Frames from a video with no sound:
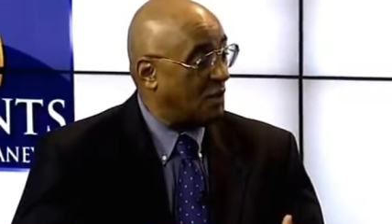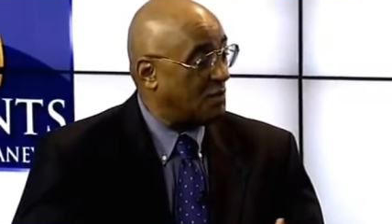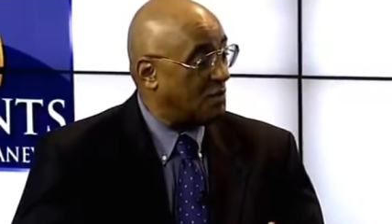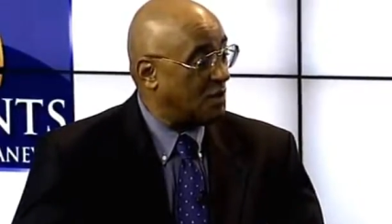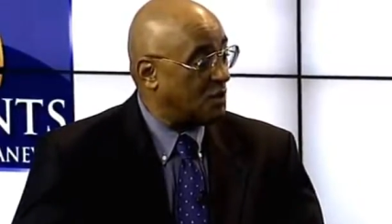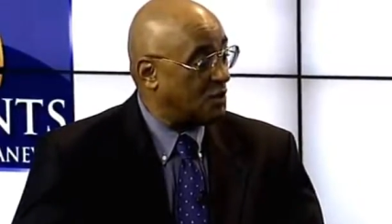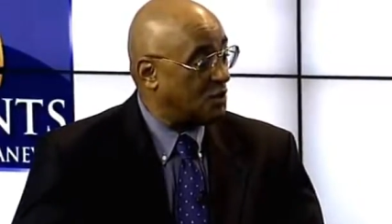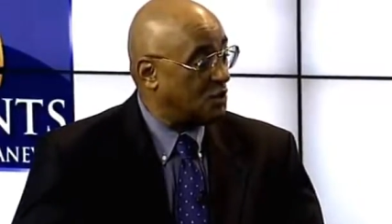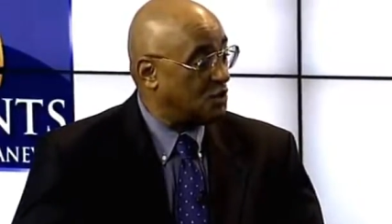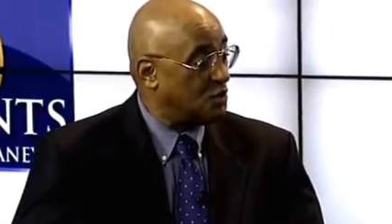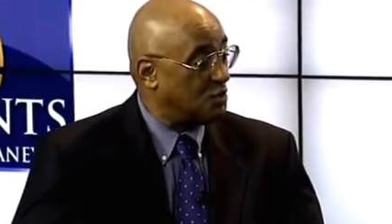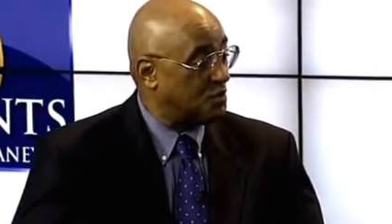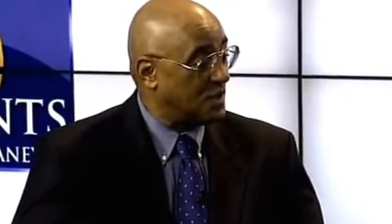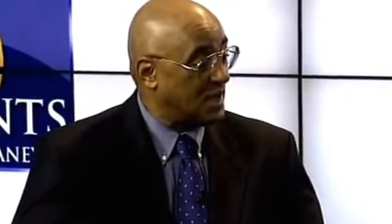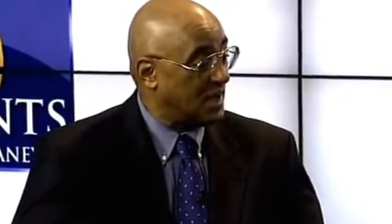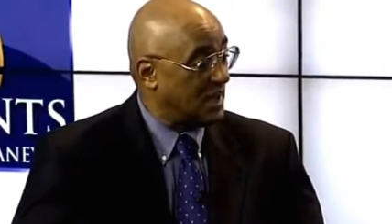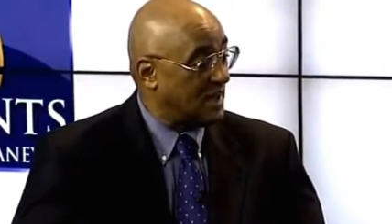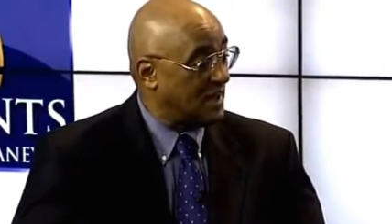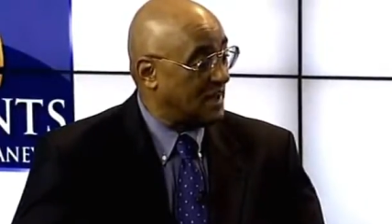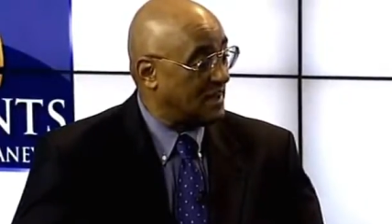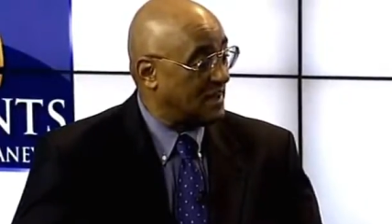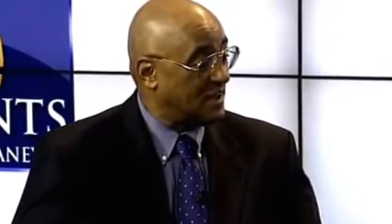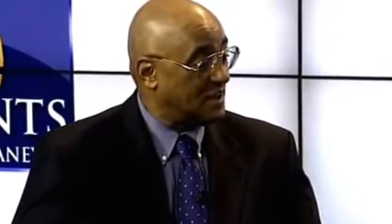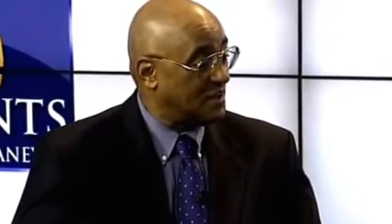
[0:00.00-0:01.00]
dominant group can
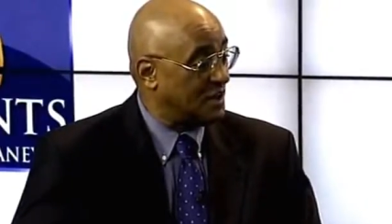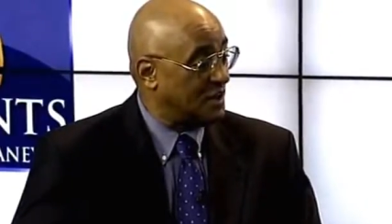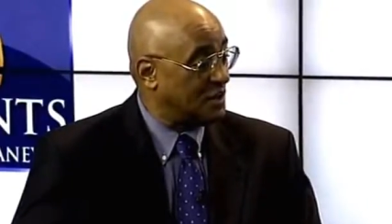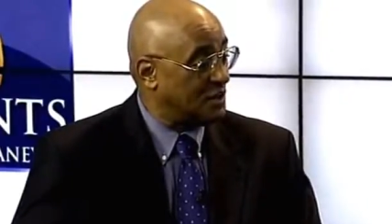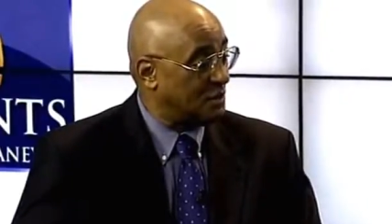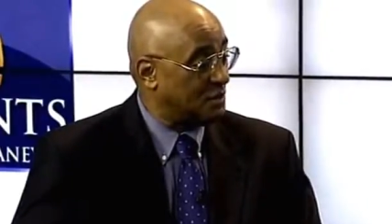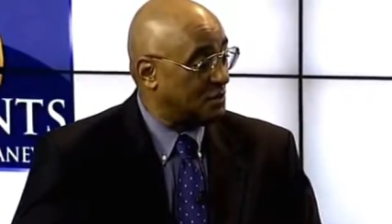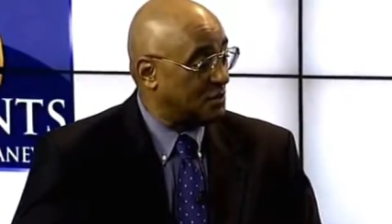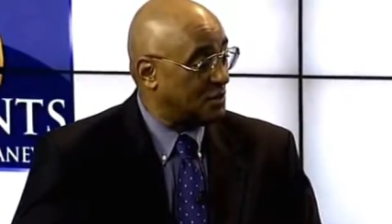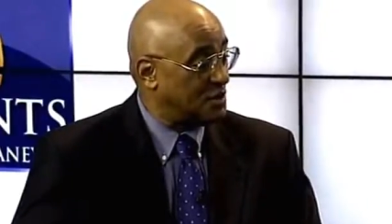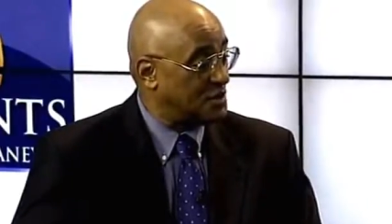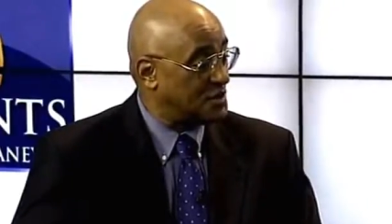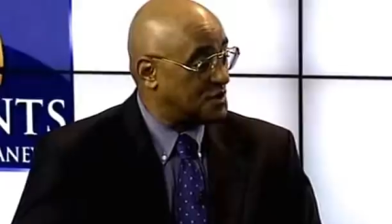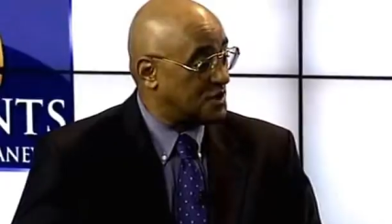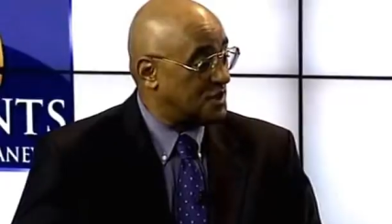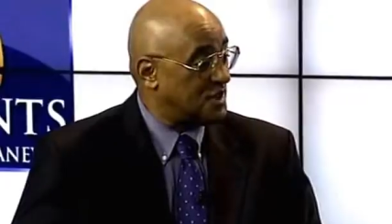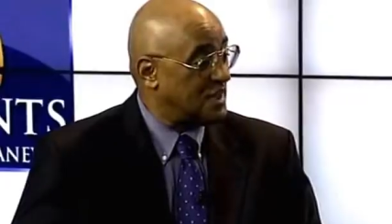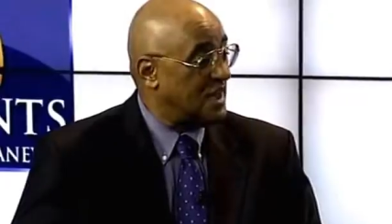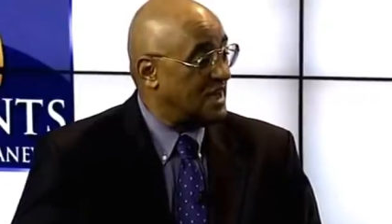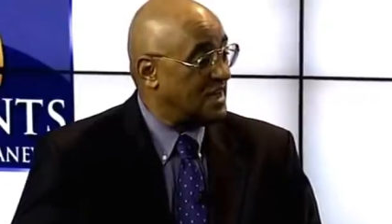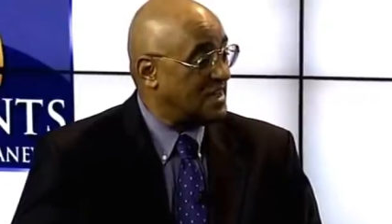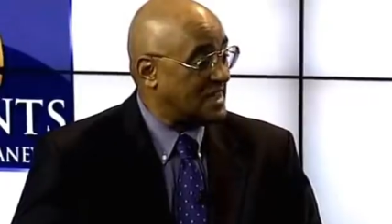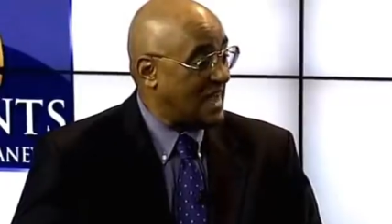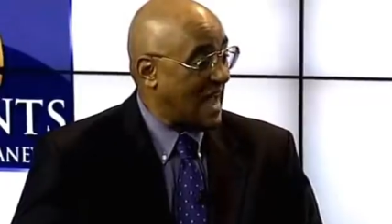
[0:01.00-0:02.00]
get another person
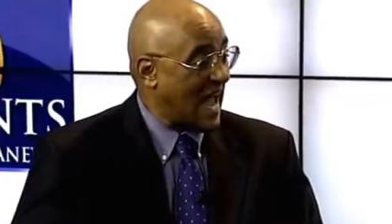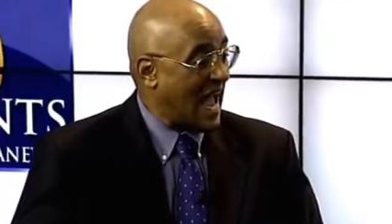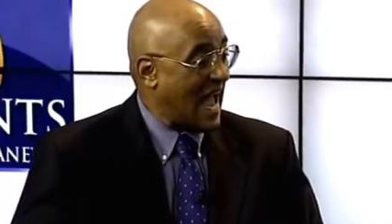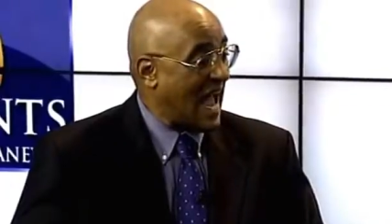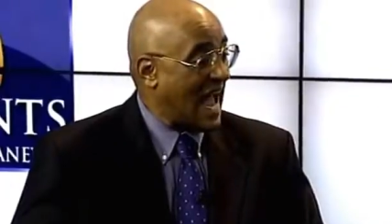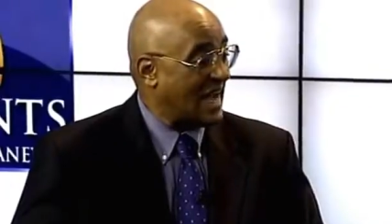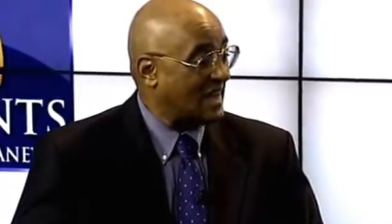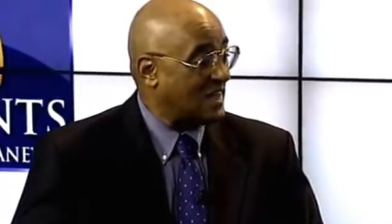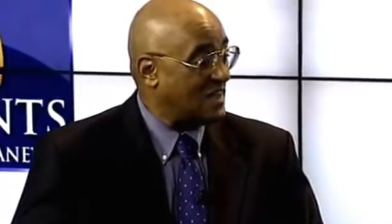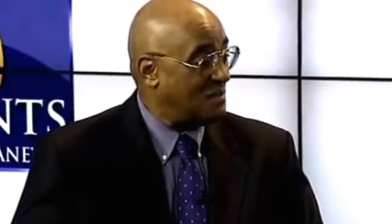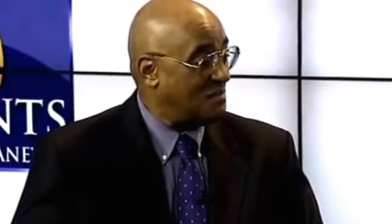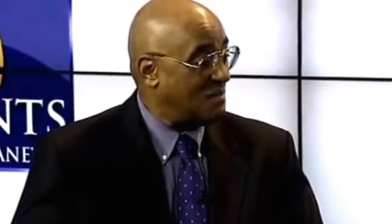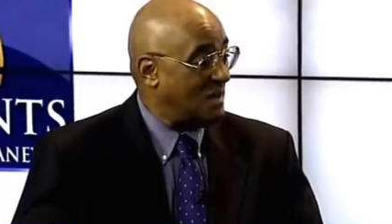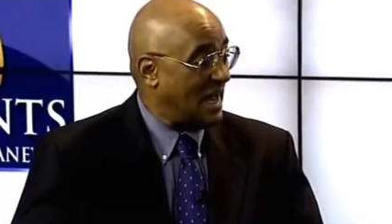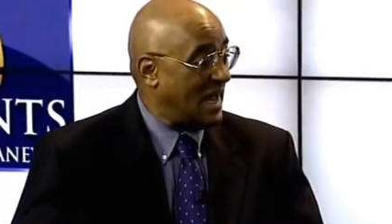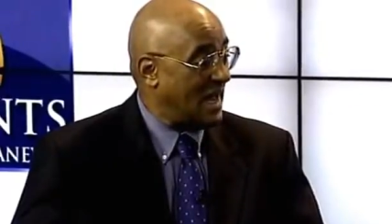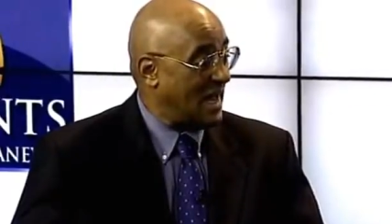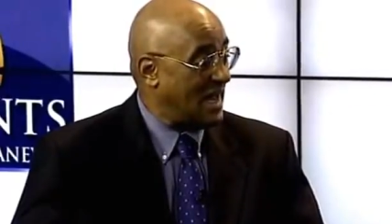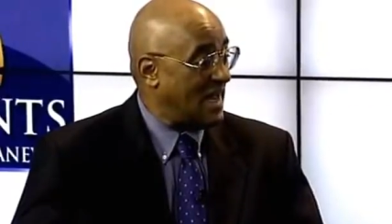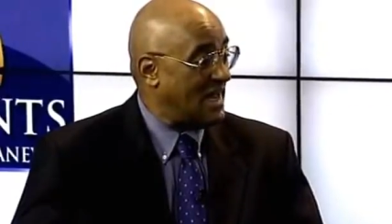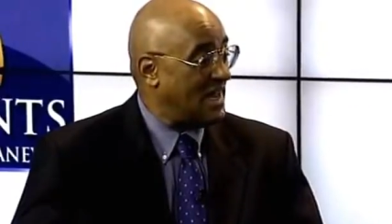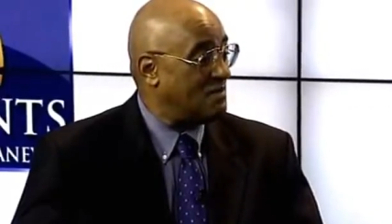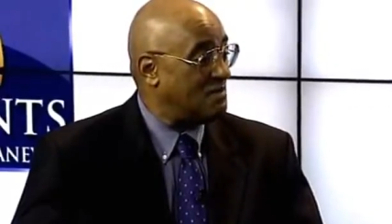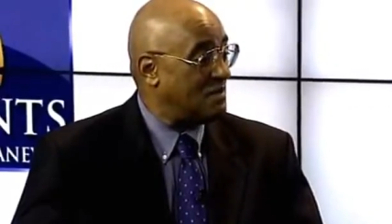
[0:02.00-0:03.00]
to act and
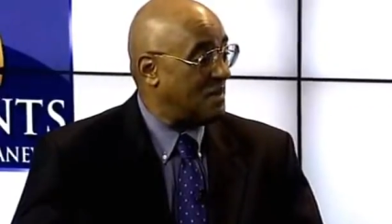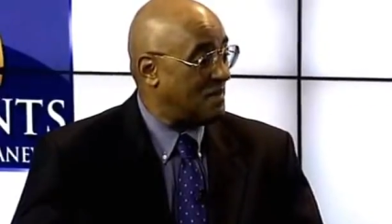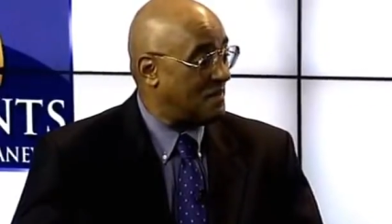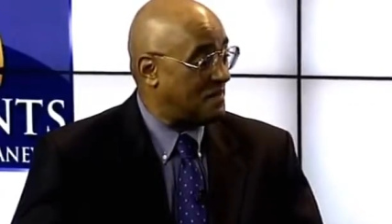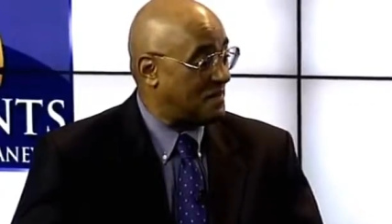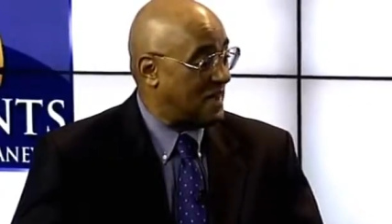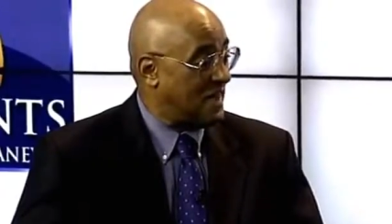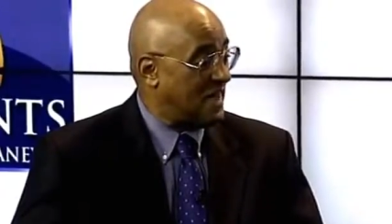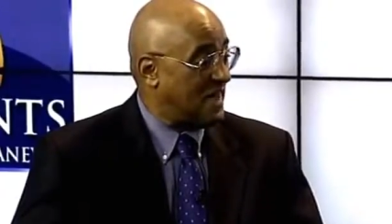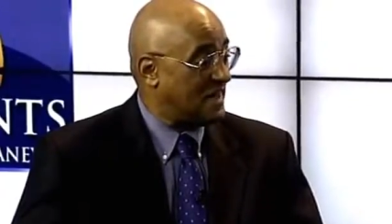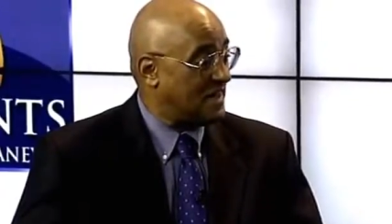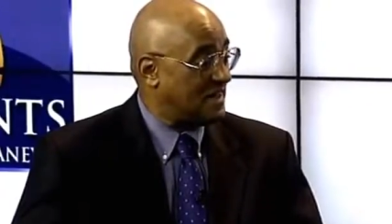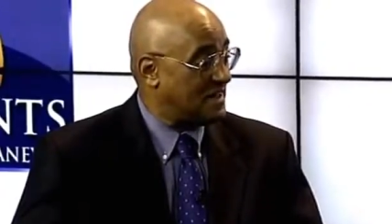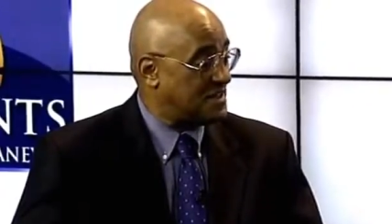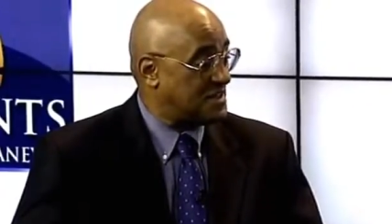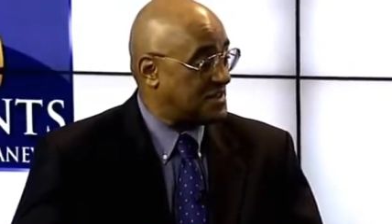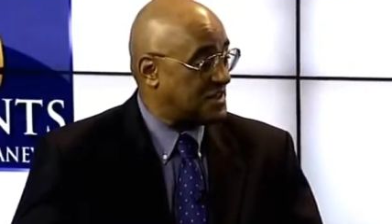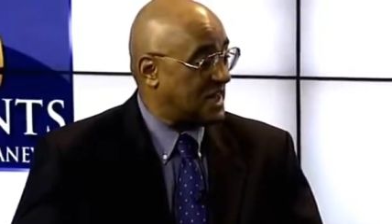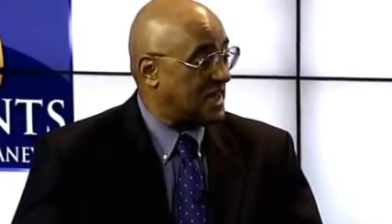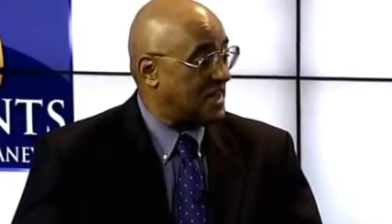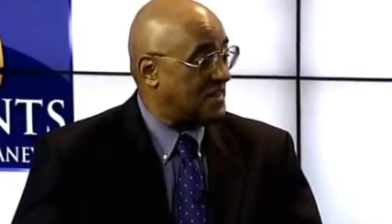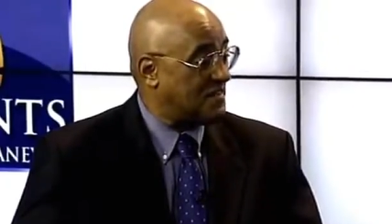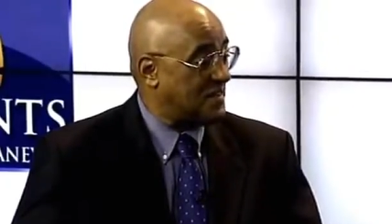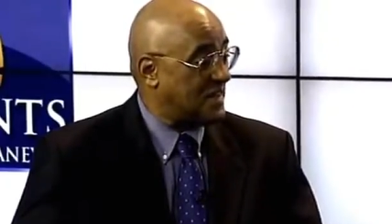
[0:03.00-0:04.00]
behave and think and
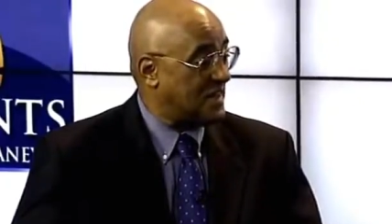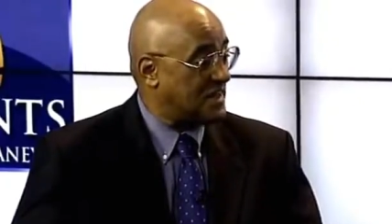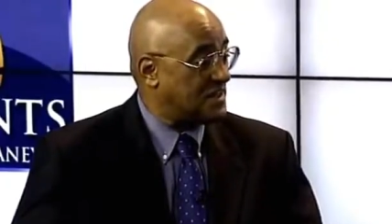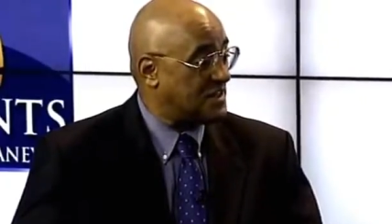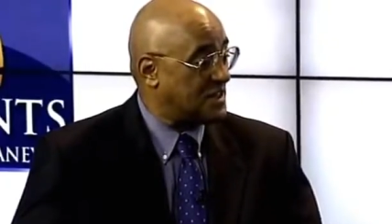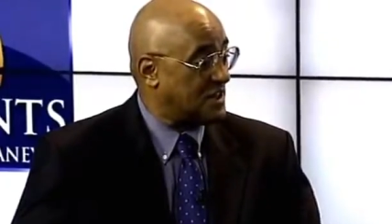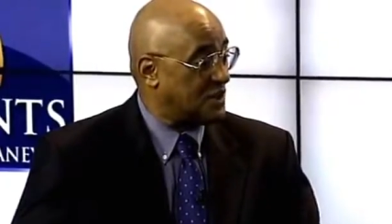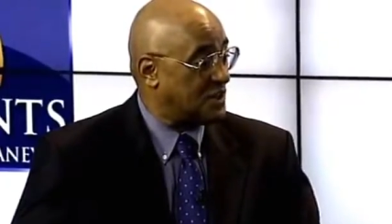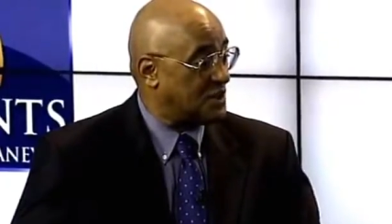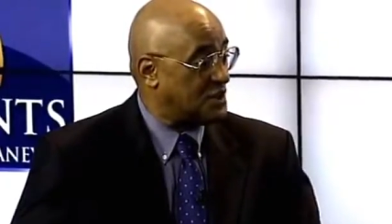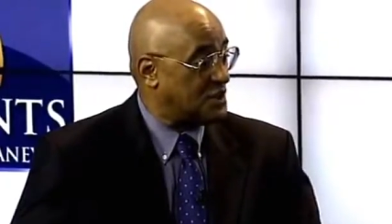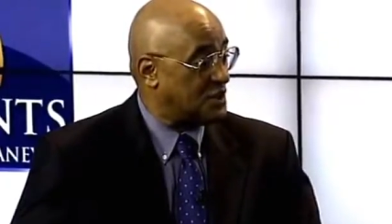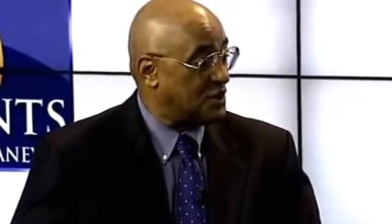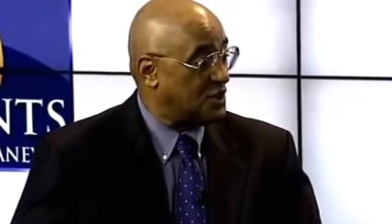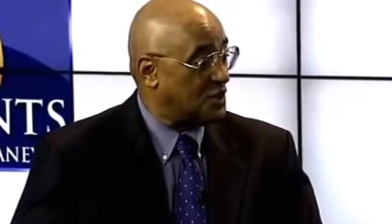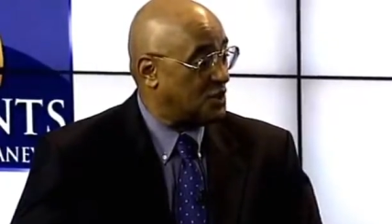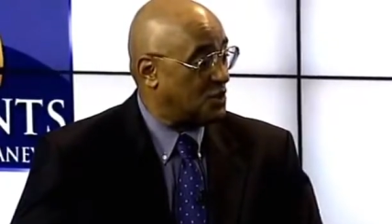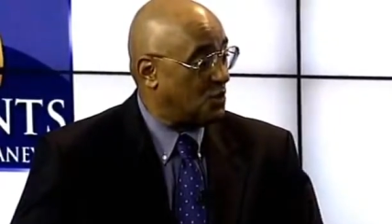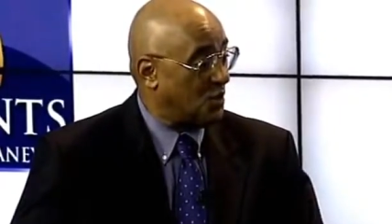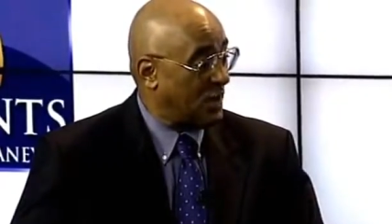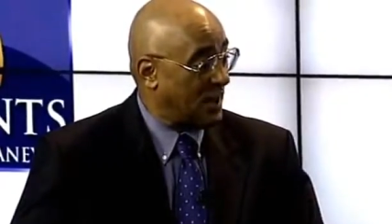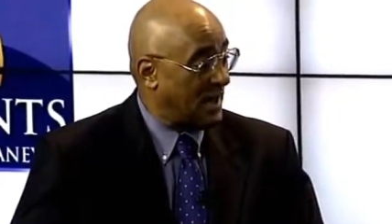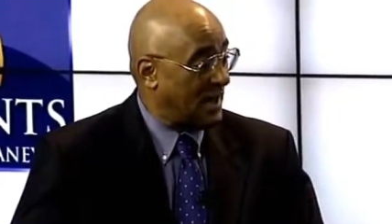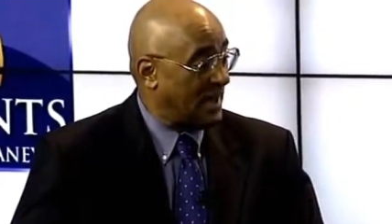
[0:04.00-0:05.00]
say things in a
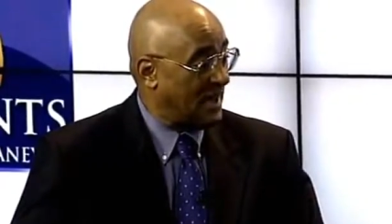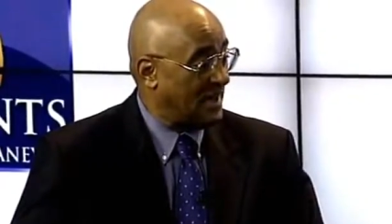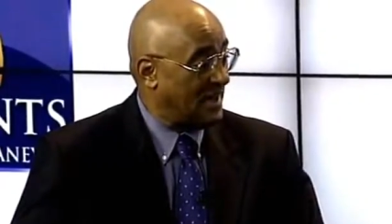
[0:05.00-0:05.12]
certain way.